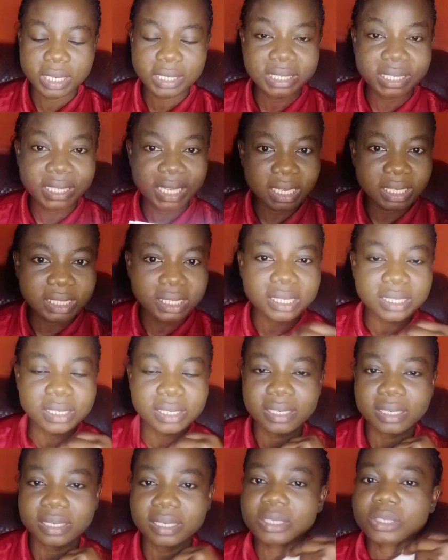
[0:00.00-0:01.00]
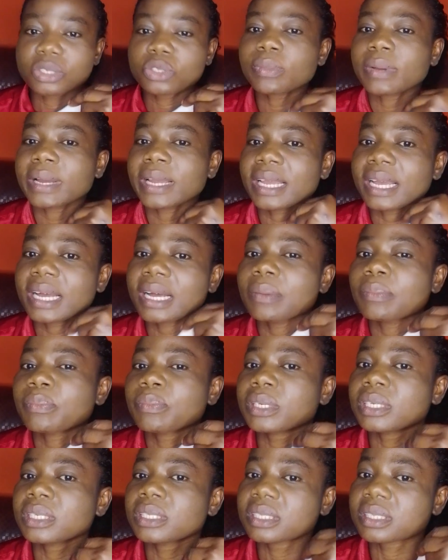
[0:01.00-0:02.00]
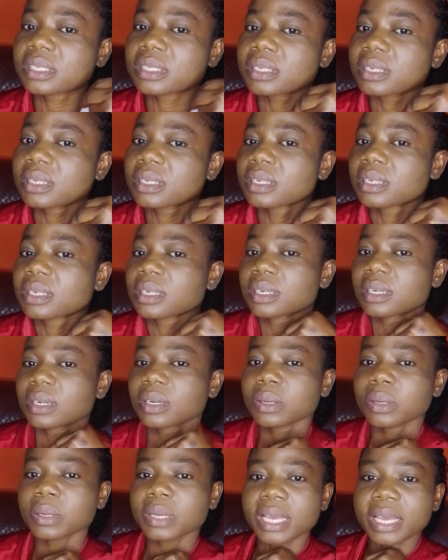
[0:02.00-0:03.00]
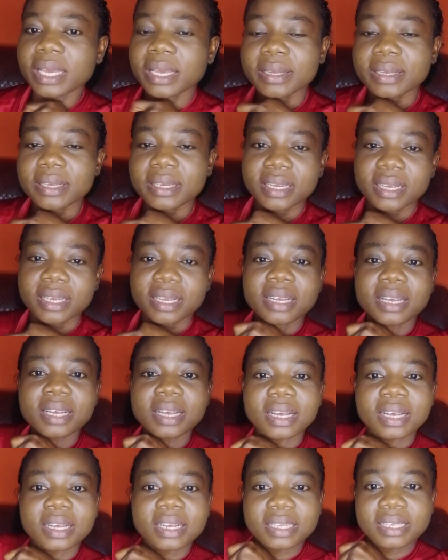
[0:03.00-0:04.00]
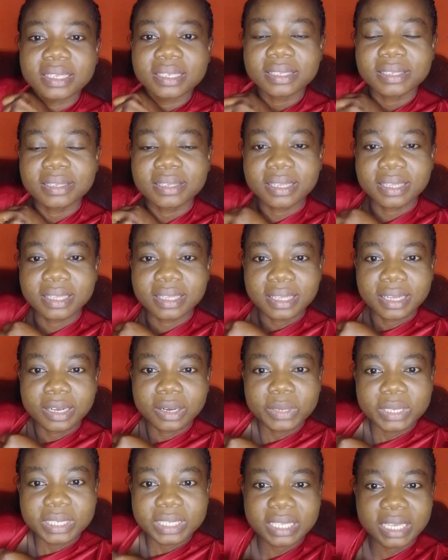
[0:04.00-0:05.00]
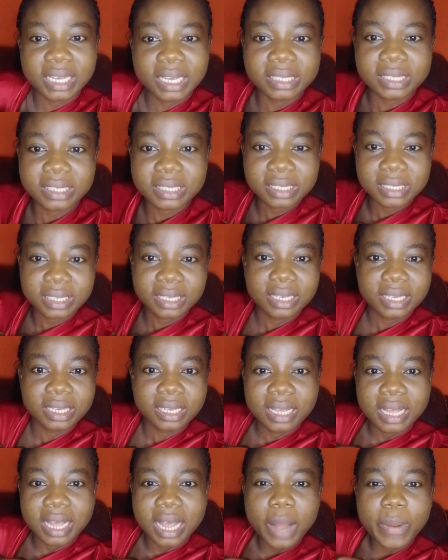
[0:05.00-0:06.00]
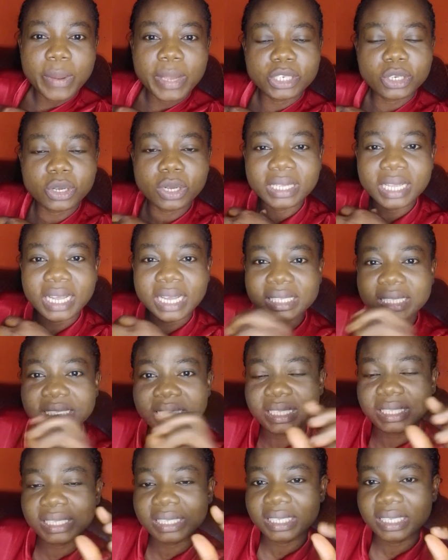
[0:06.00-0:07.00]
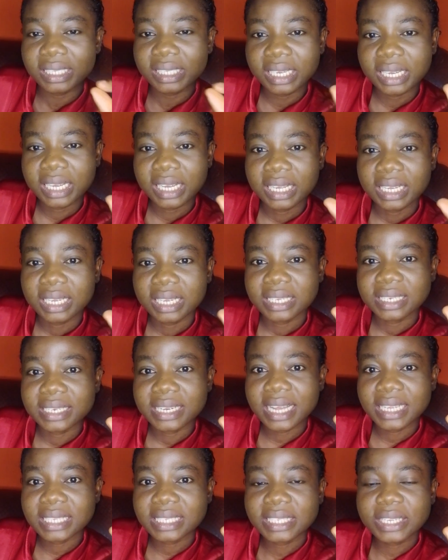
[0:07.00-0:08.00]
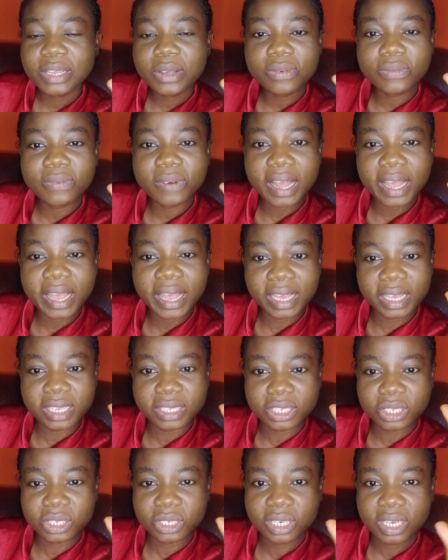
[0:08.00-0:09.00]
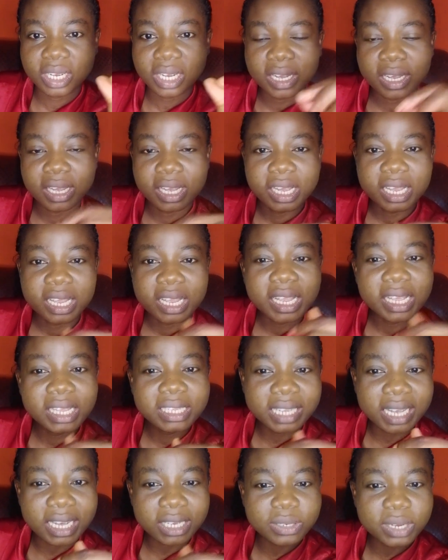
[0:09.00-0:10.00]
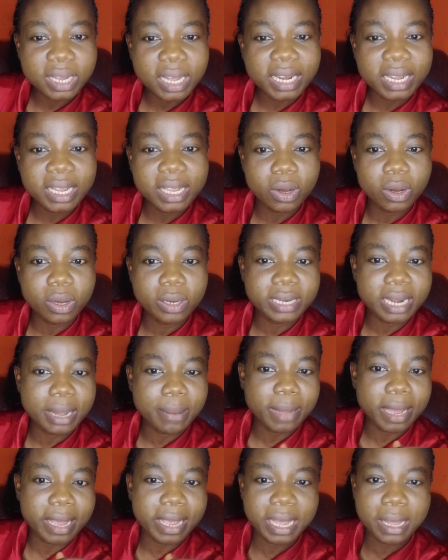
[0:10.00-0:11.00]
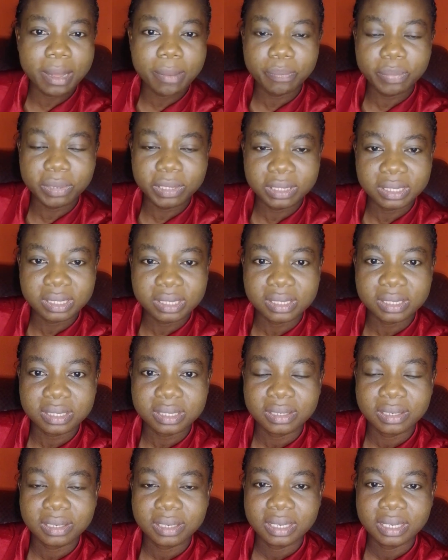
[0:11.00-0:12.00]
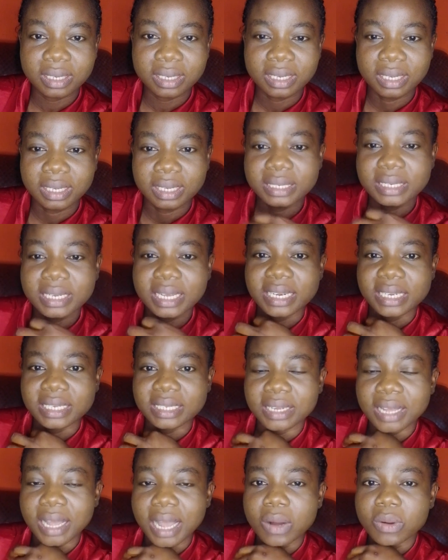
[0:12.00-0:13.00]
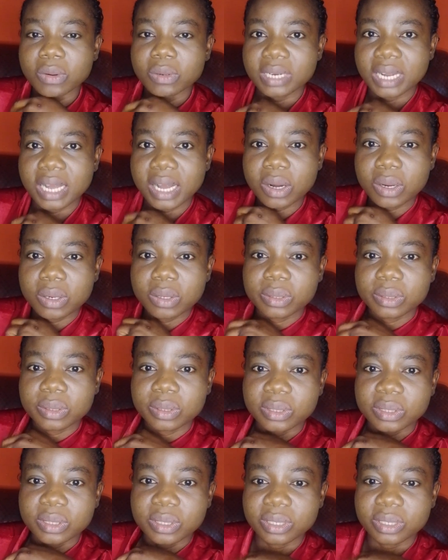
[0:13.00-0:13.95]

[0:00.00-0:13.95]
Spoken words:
insert into my armpits. Okay, I'll insert. I'll ensure that that silver edge is actually under my armpits. Then I will now,